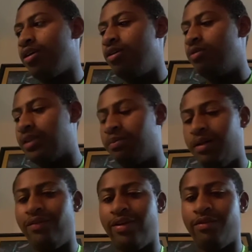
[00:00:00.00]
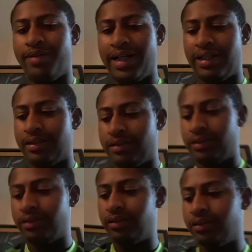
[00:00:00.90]
who was above everybody.
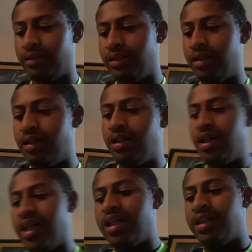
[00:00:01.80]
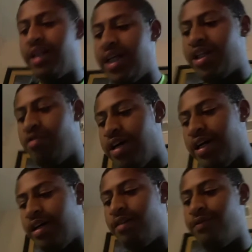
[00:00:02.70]
Then you
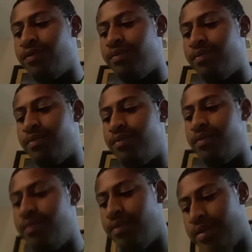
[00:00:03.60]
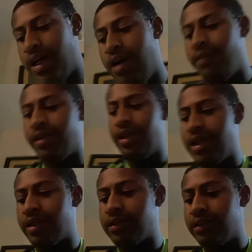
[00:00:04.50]
have
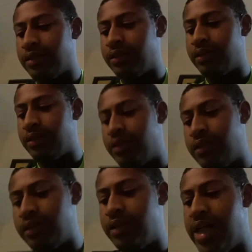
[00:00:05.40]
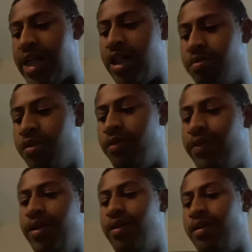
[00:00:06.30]
everything in this
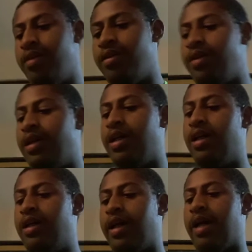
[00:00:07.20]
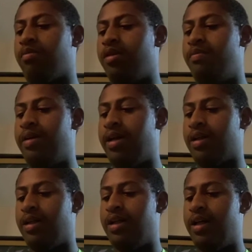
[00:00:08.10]
movie. Captain
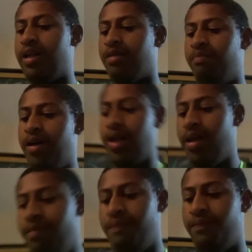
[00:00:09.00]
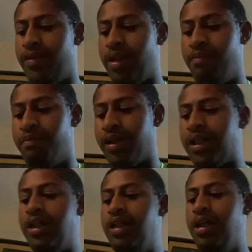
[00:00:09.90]
America and his buddy,
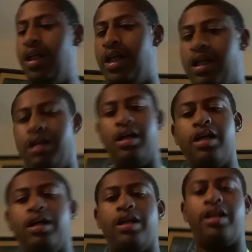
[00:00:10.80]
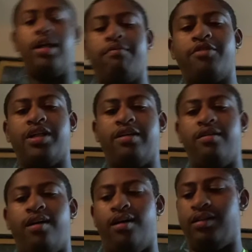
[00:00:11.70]
Bucky. Them trying
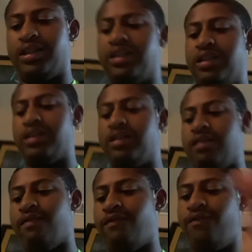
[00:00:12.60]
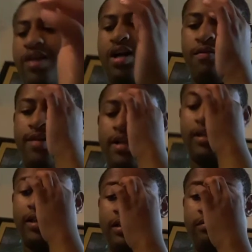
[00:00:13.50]
to find a way
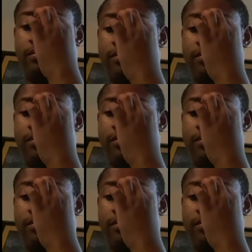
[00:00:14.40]
to